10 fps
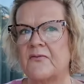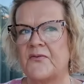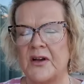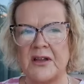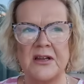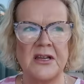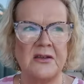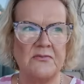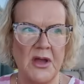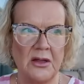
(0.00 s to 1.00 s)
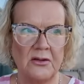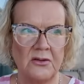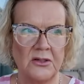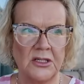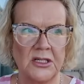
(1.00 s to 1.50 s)
finely
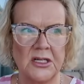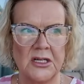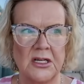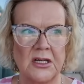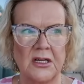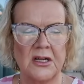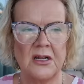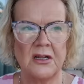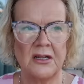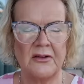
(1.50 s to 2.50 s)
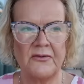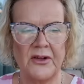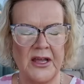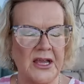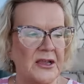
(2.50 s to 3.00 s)
milled,
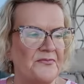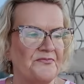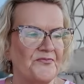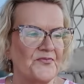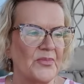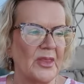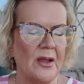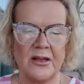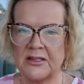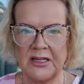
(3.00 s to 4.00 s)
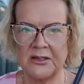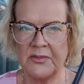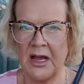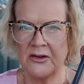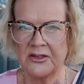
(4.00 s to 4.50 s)
lovely setting
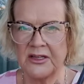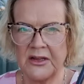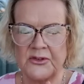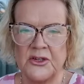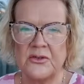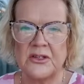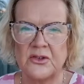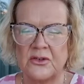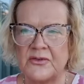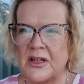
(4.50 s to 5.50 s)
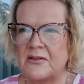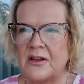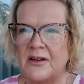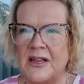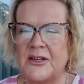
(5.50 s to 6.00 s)
powder that gives you a sort of
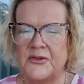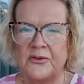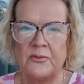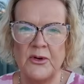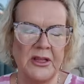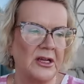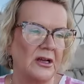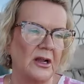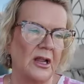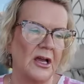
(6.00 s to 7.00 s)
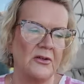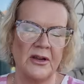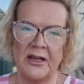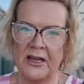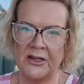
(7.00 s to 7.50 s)
lit from within glow,
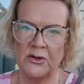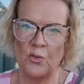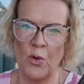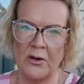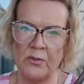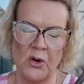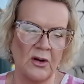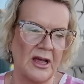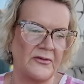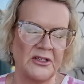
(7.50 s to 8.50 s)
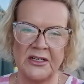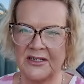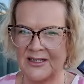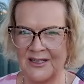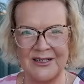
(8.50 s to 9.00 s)
and I had one more left and I
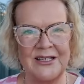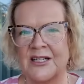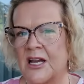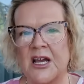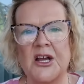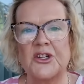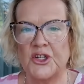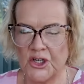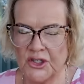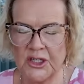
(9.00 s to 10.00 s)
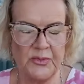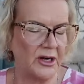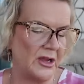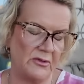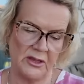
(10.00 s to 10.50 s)
decided just to
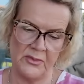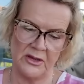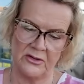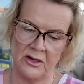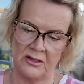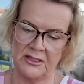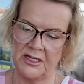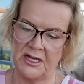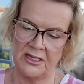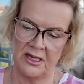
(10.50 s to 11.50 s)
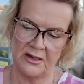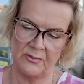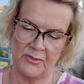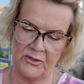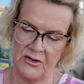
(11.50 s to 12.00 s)
bring it with me on holiday. I
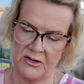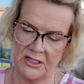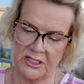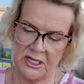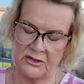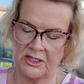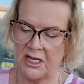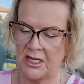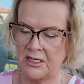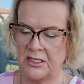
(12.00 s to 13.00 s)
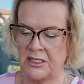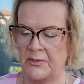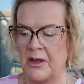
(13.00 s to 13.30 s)
broke it out, and